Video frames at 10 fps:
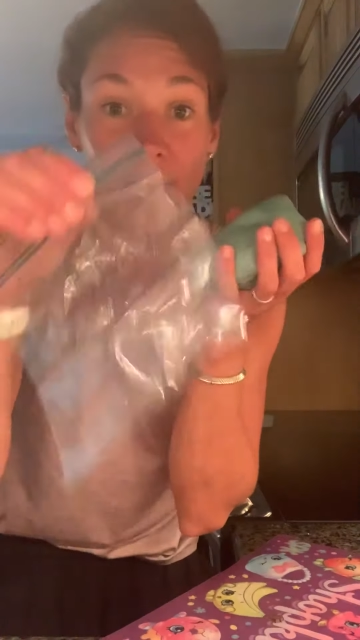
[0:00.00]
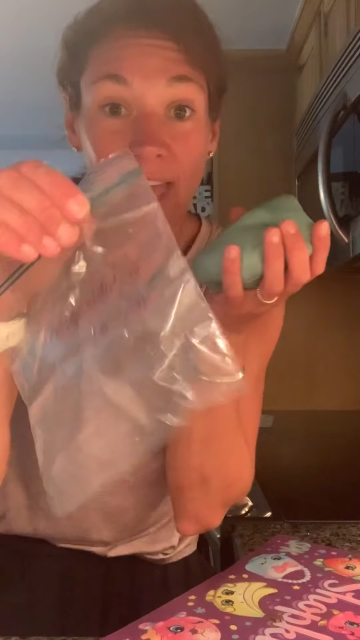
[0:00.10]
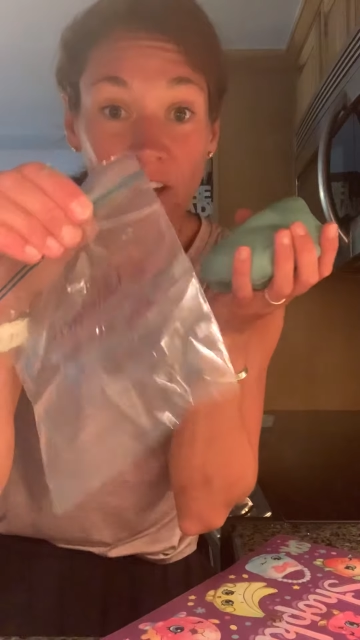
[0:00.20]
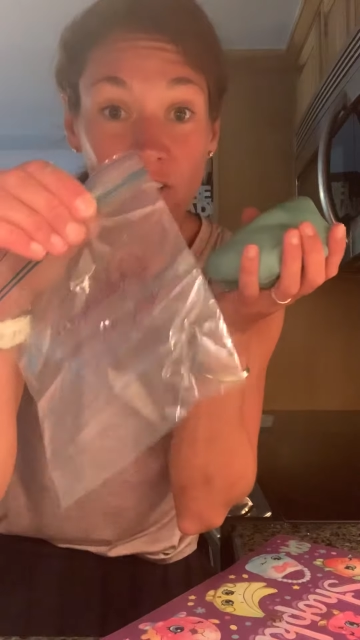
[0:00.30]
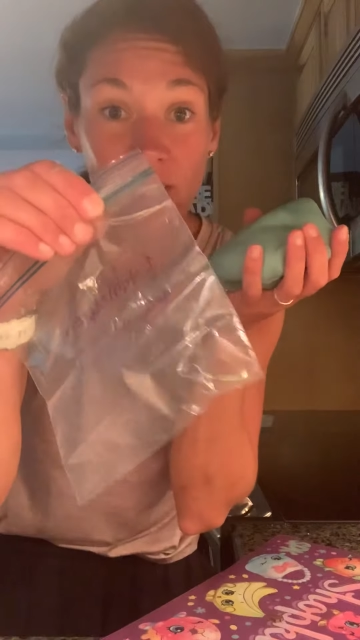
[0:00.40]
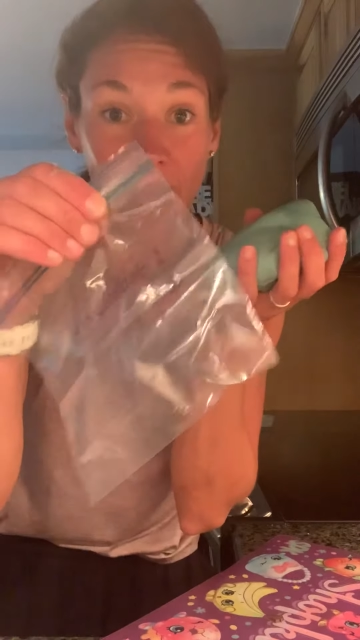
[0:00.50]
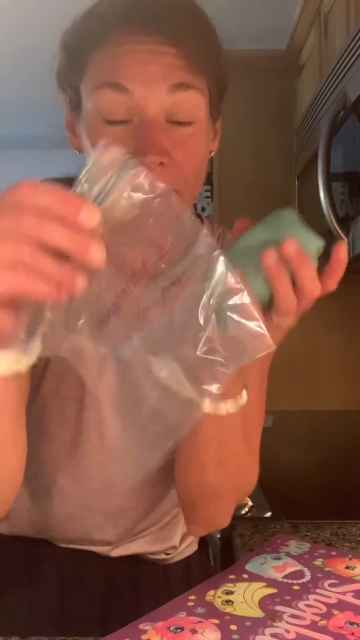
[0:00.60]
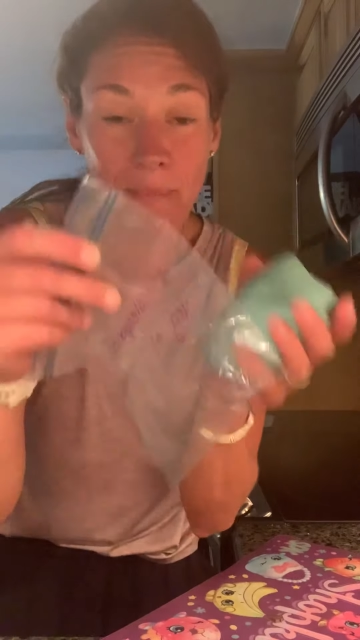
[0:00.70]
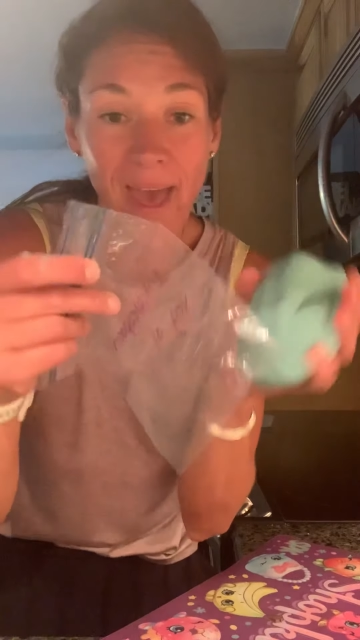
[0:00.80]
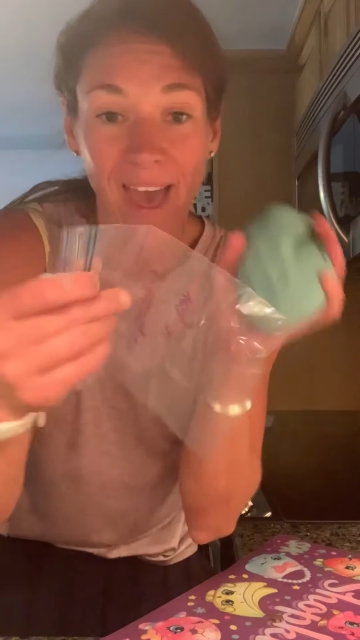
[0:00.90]

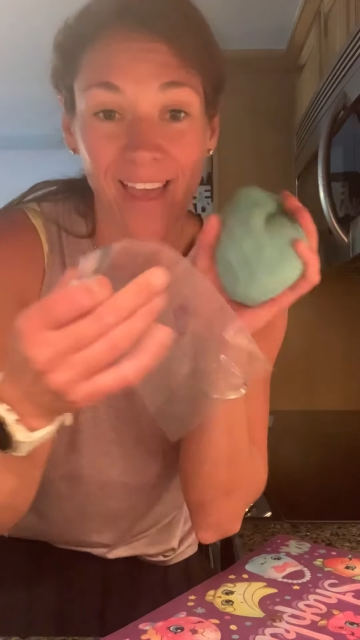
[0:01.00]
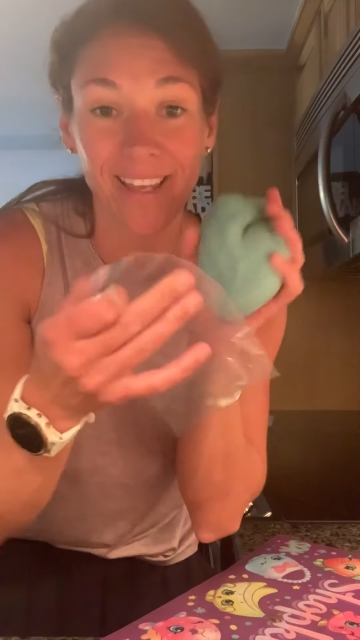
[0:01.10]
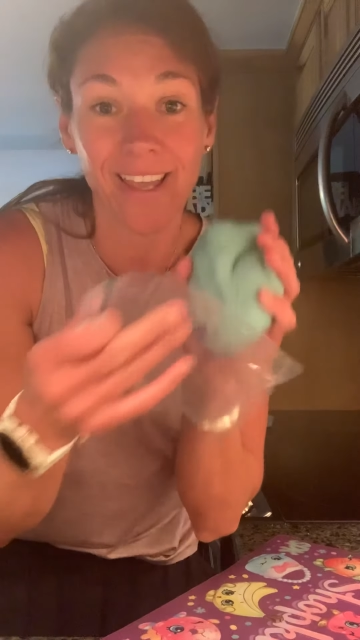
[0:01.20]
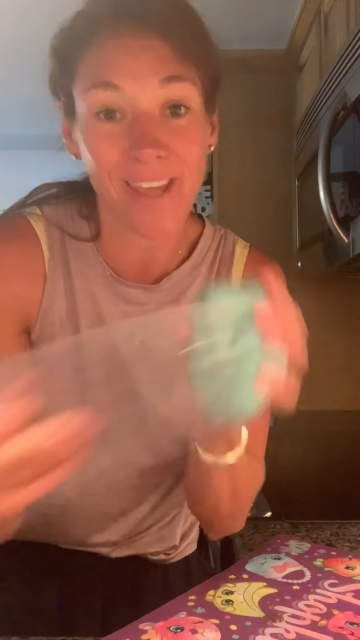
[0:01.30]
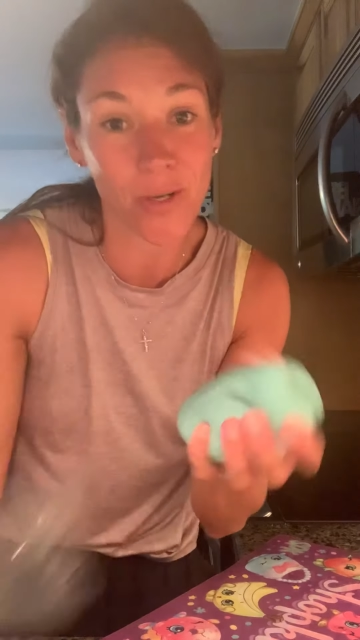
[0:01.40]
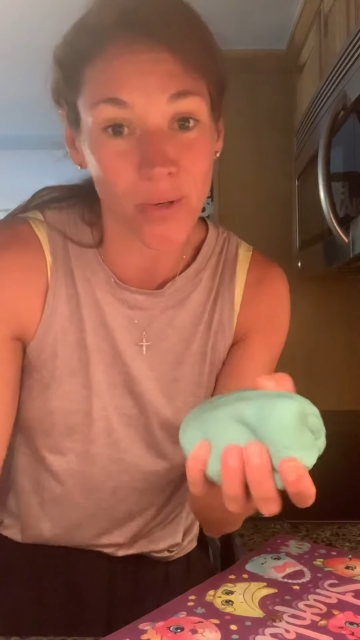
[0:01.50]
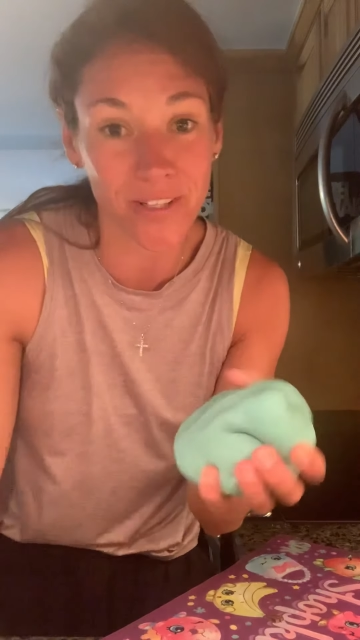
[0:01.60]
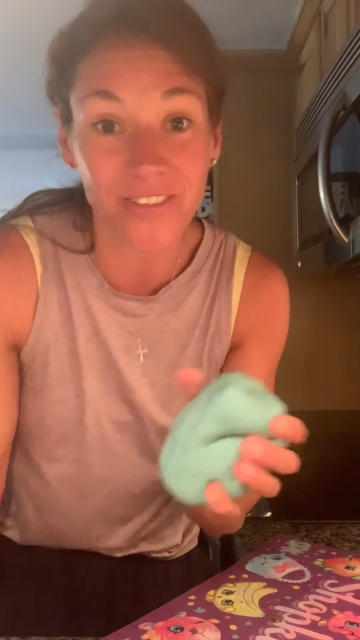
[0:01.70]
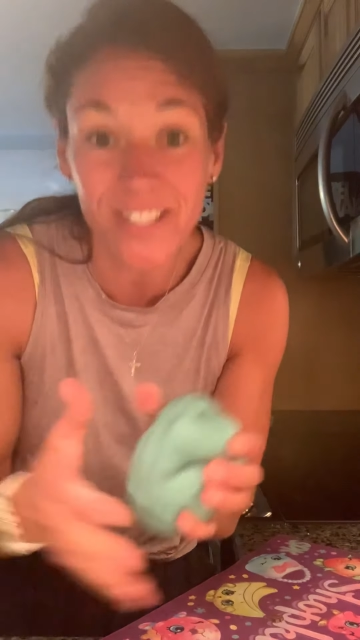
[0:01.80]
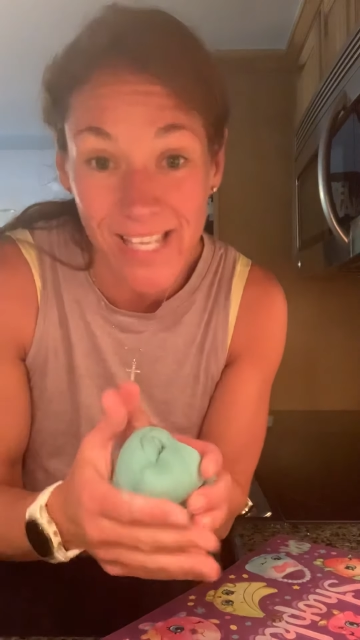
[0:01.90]
airtight bag in
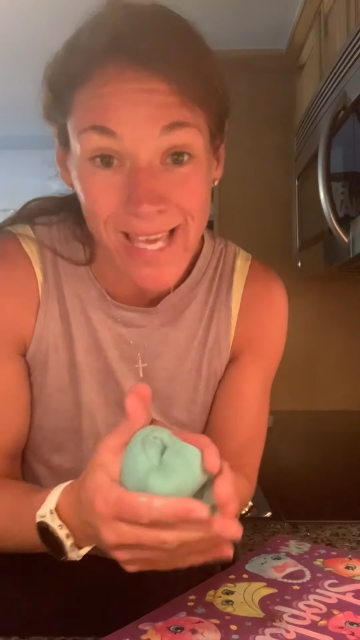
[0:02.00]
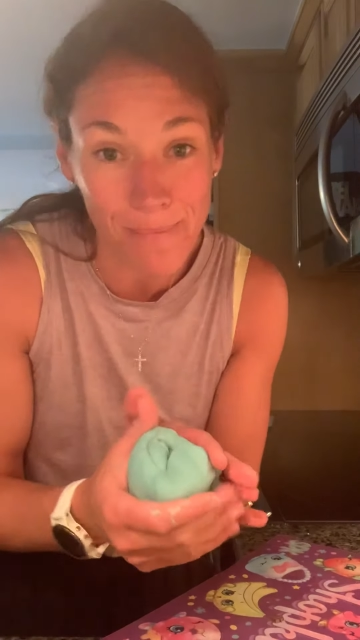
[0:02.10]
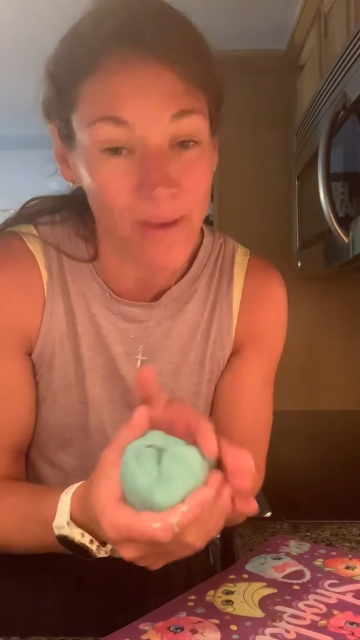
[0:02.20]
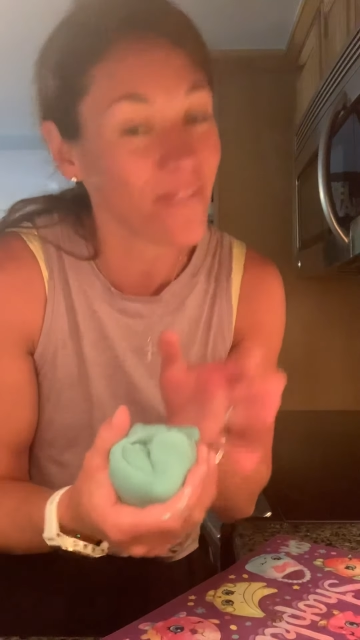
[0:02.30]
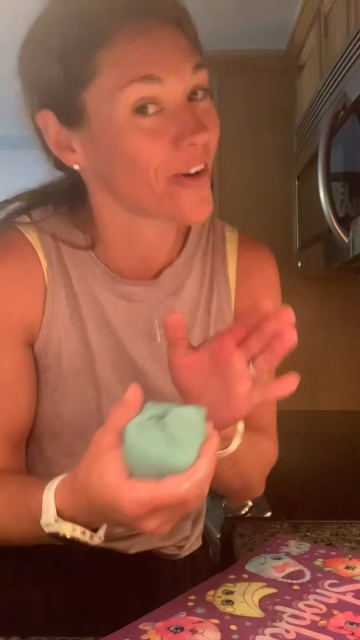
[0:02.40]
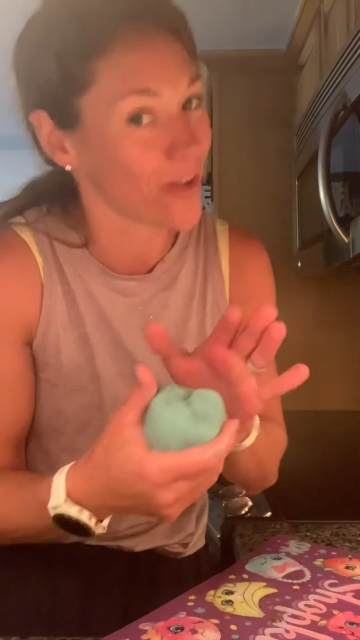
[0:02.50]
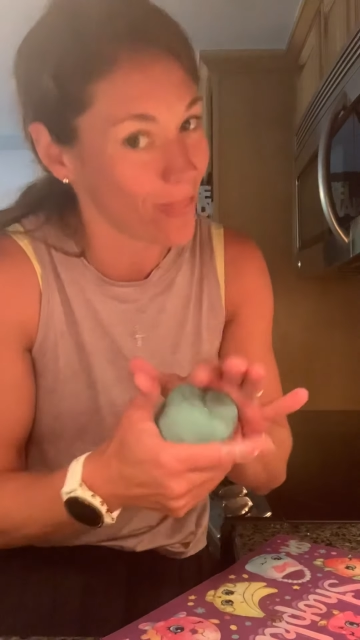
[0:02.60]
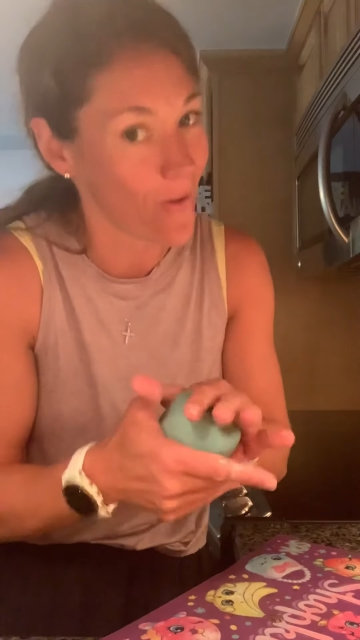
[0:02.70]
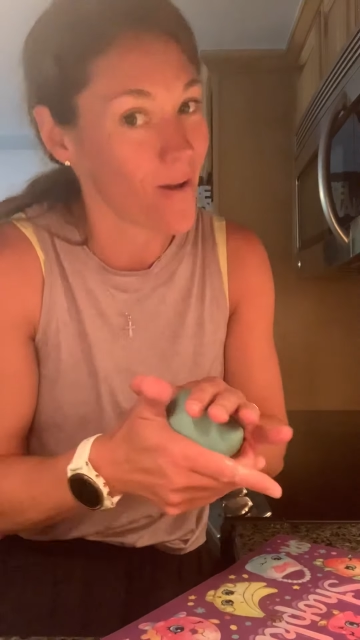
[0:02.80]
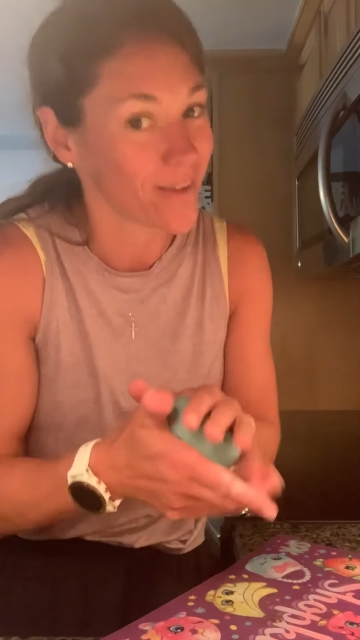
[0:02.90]
order to keep it for a
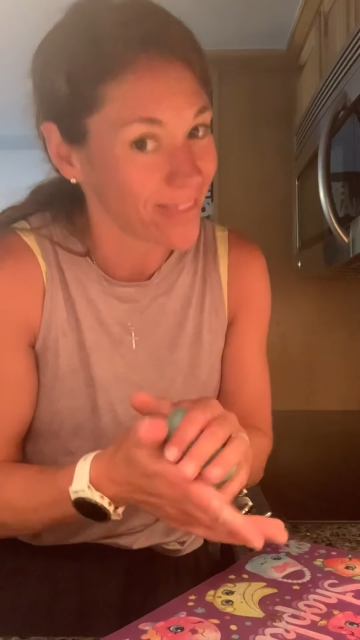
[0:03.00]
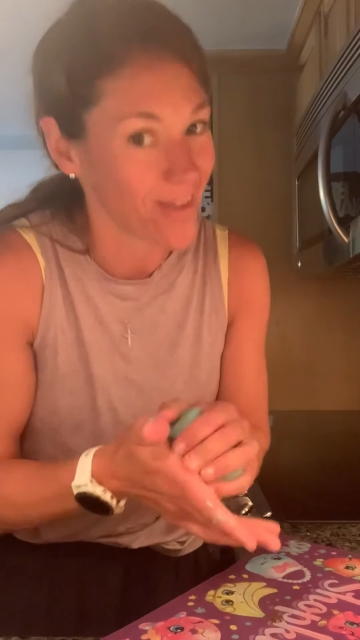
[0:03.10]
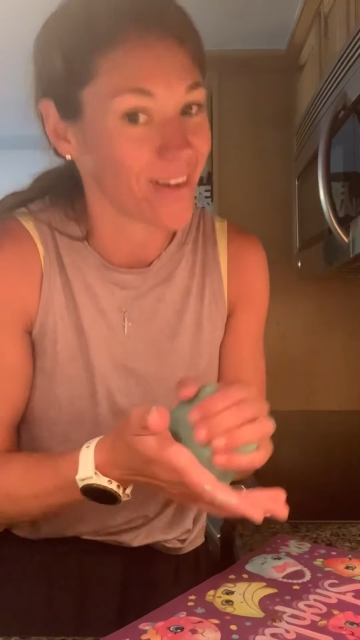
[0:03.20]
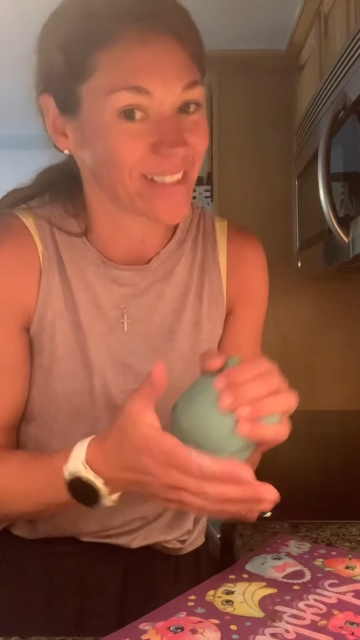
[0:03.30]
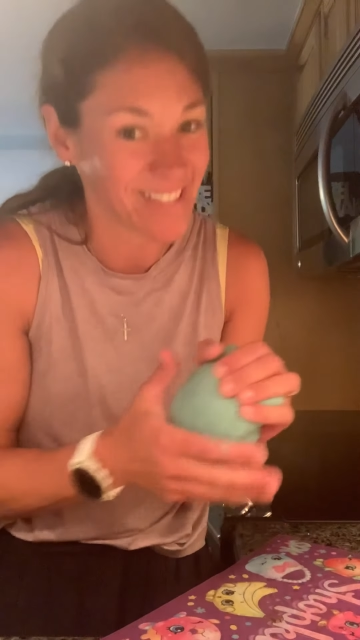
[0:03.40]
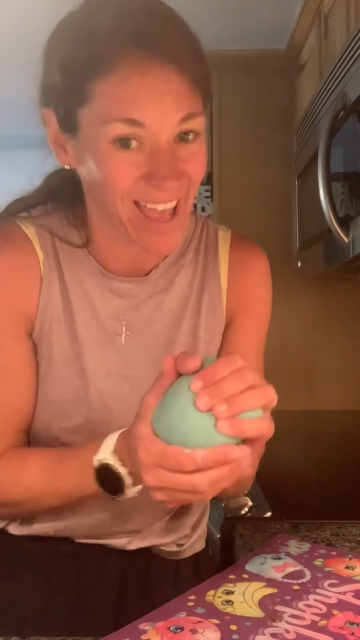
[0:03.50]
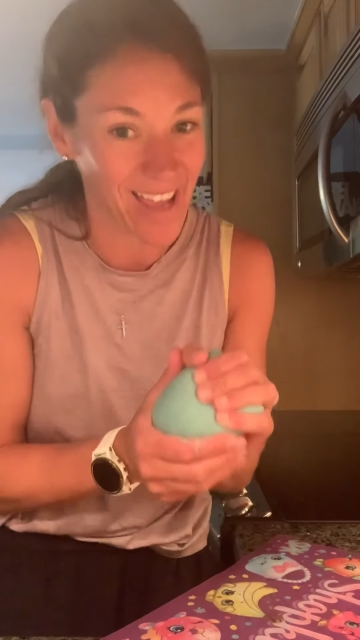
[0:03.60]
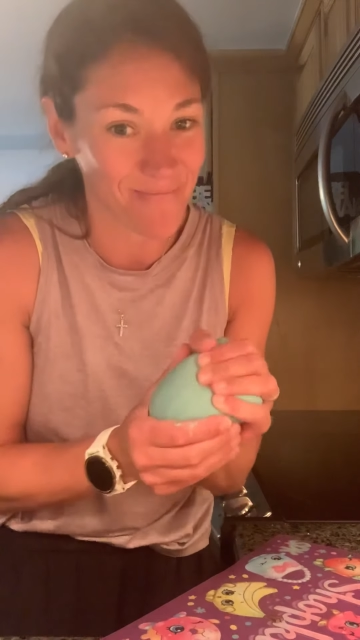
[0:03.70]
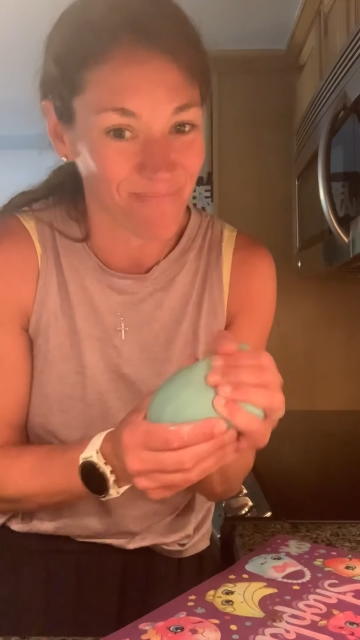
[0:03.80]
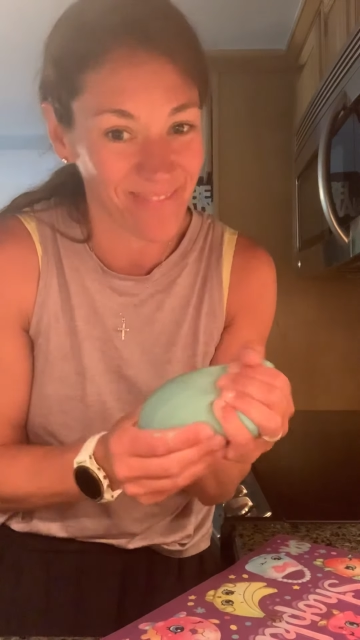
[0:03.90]
long, long time.